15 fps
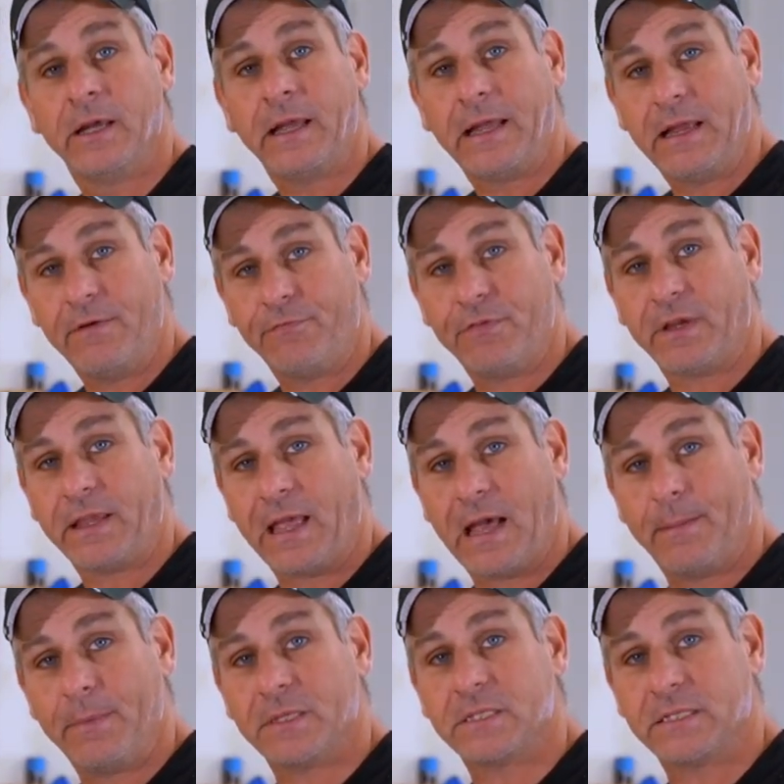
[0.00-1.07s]
If the
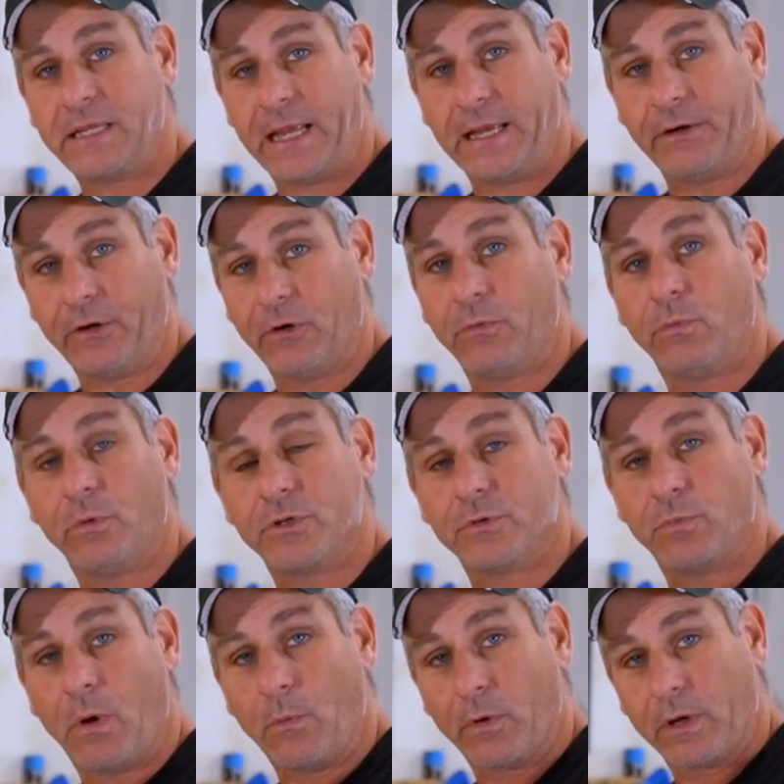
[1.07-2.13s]
cabinet's standard, which
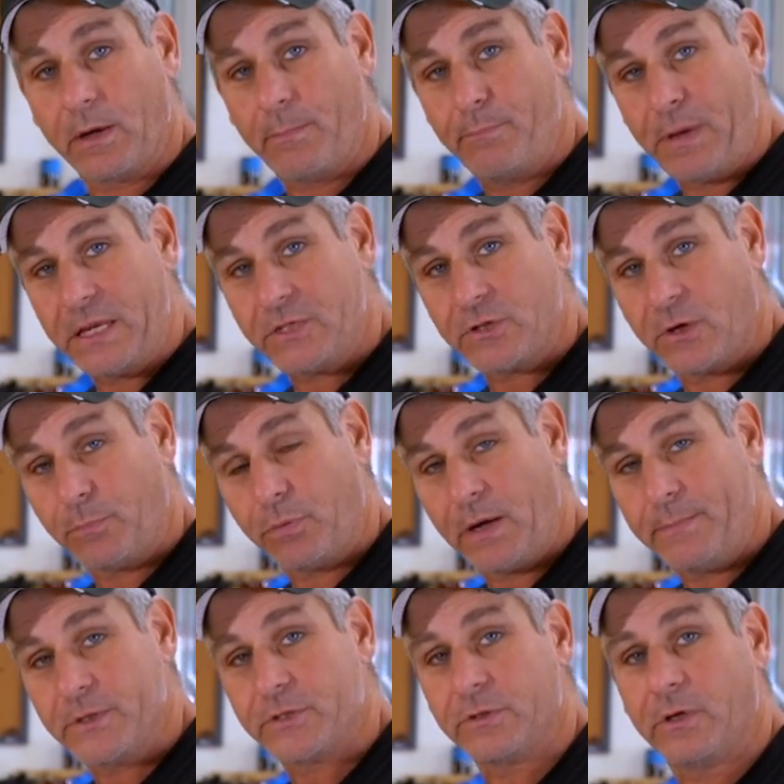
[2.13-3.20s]
is what we're going to base our
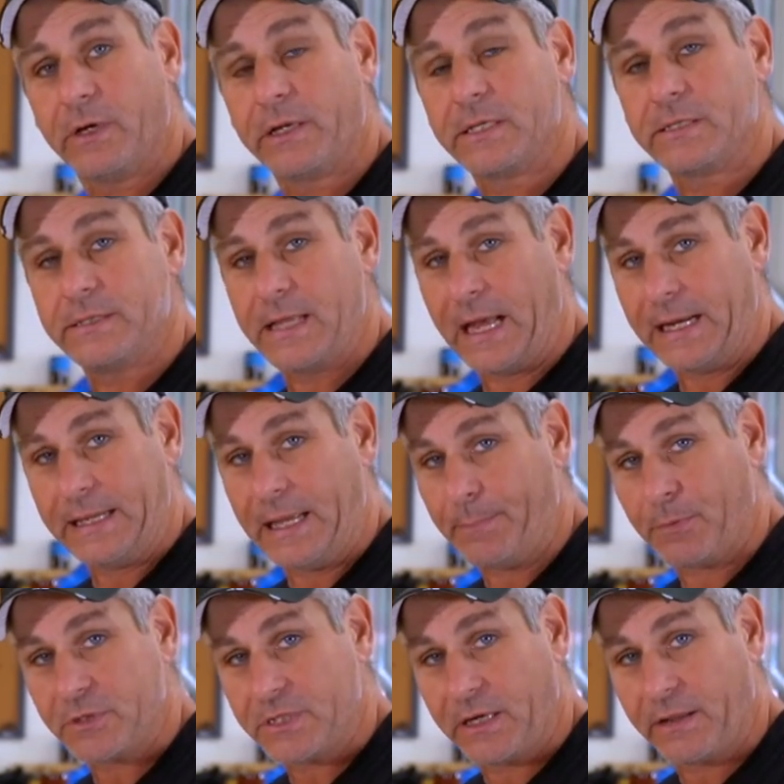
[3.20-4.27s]
premise on, is
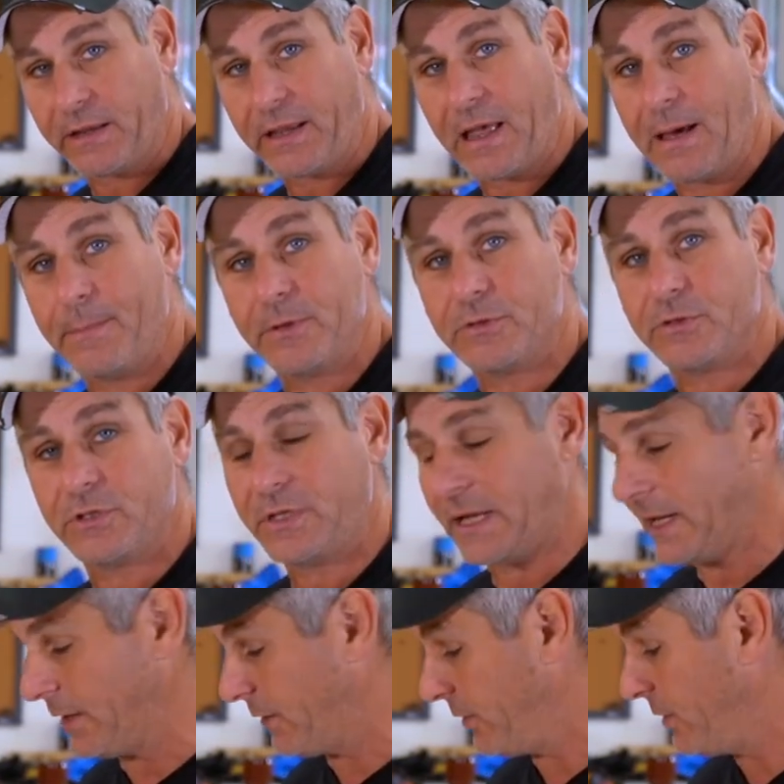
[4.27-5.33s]
98% of the cabinets are
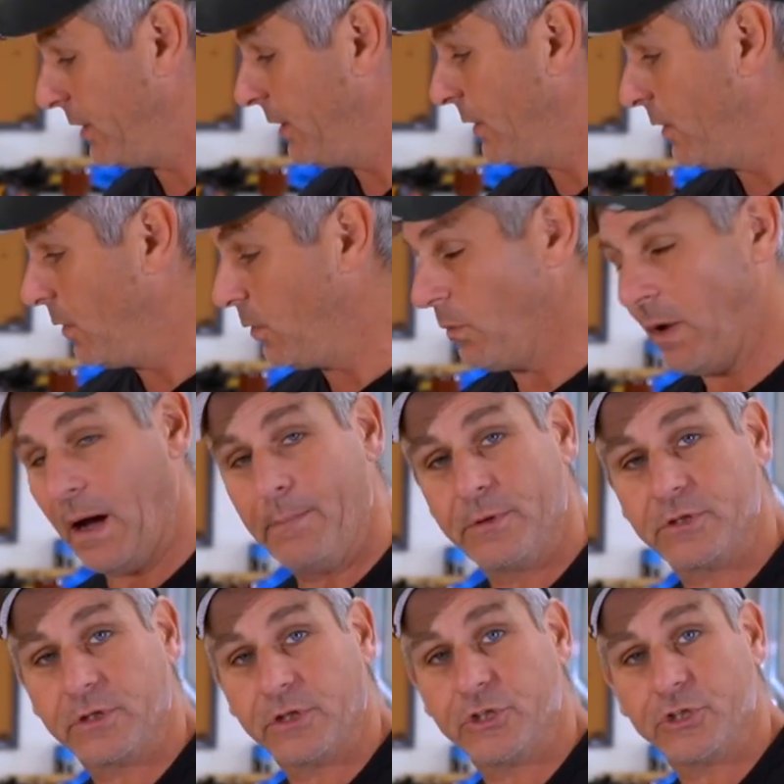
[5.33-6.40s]
standard, I'm
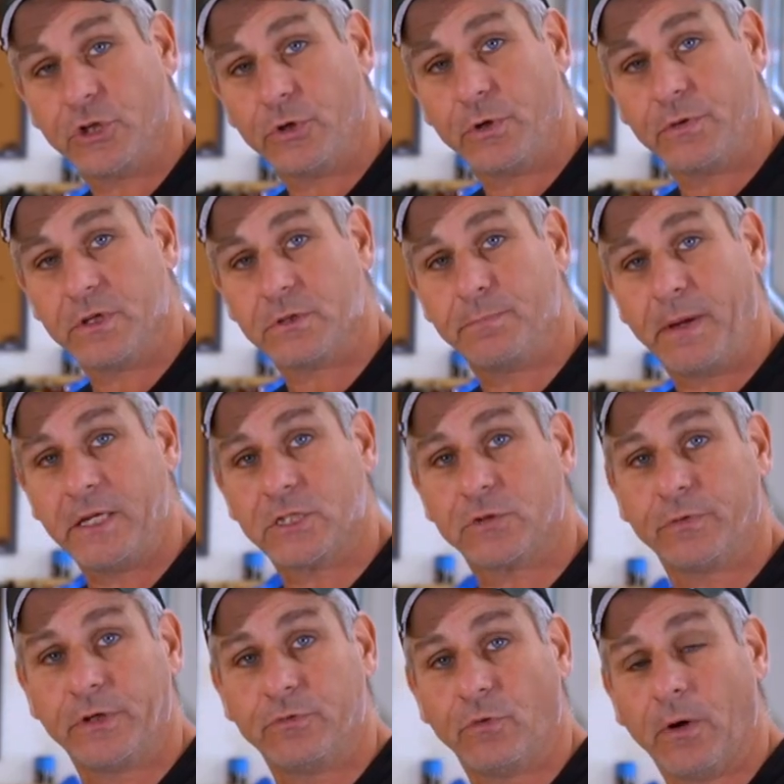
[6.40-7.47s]
just going to show you this base
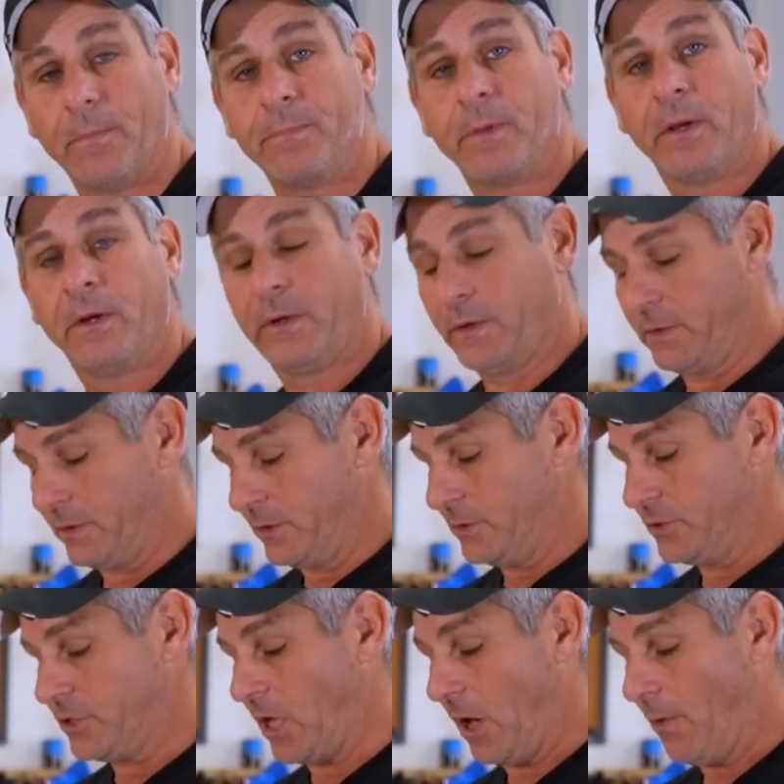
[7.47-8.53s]
3-drawer.
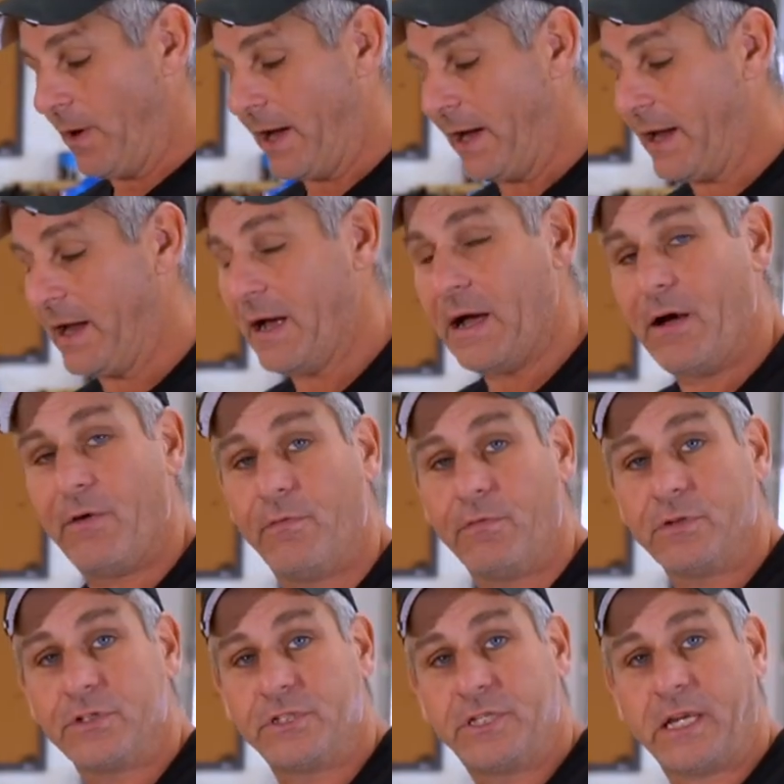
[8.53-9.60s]
So I have
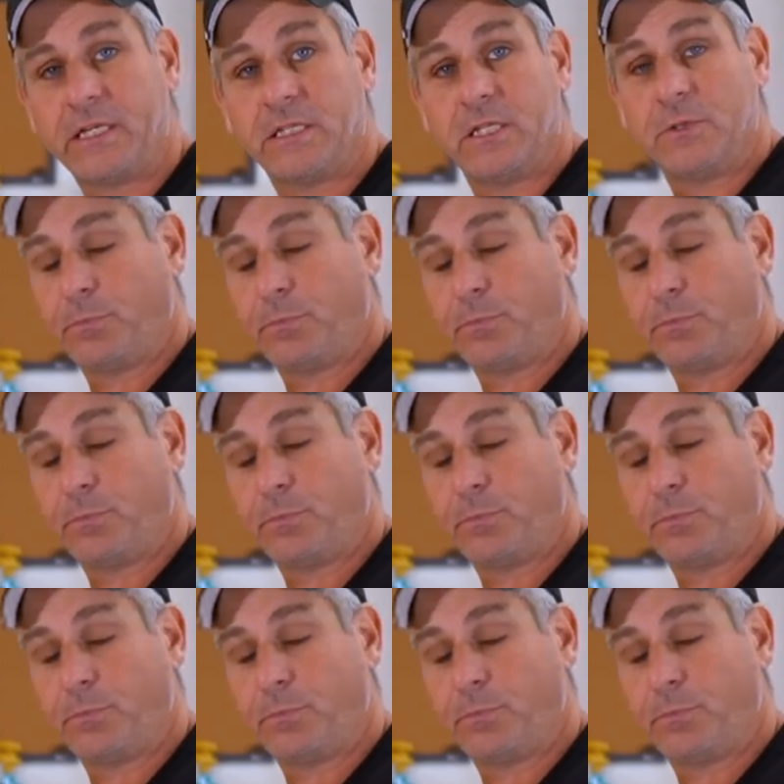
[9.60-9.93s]
6 of these